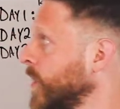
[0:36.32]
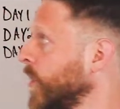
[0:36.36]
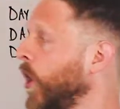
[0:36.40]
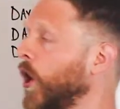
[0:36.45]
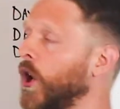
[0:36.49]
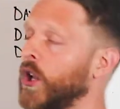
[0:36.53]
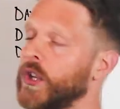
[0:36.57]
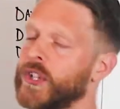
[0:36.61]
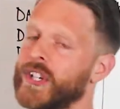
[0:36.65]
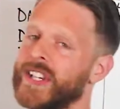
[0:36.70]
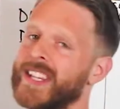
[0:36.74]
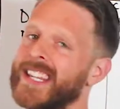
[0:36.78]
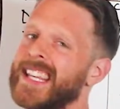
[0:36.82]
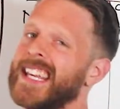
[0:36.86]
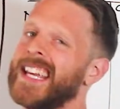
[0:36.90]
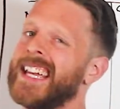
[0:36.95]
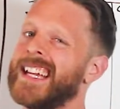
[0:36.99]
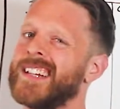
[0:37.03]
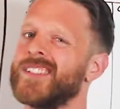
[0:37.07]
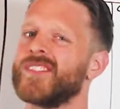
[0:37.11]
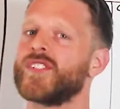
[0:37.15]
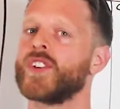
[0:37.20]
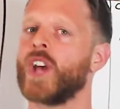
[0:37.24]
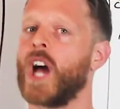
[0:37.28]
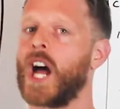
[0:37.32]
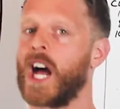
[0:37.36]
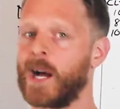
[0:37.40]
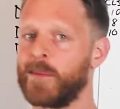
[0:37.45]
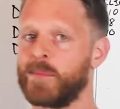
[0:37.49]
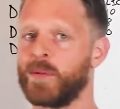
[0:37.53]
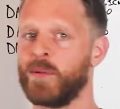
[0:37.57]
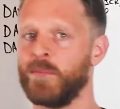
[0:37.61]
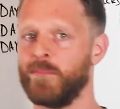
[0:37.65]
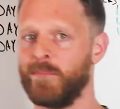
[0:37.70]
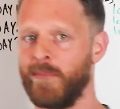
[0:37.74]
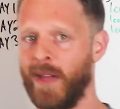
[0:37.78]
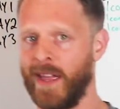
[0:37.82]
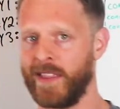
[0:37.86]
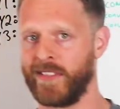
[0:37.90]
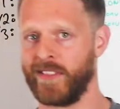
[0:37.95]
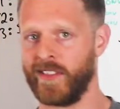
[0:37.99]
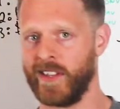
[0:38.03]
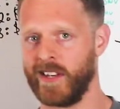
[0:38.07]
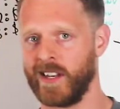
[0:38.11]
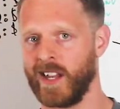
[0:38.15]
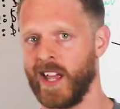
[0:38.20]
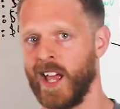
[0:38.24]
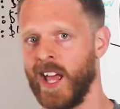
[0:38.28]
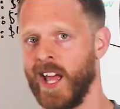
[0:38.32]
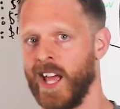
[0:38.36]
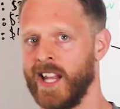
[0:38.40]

called the inch up method.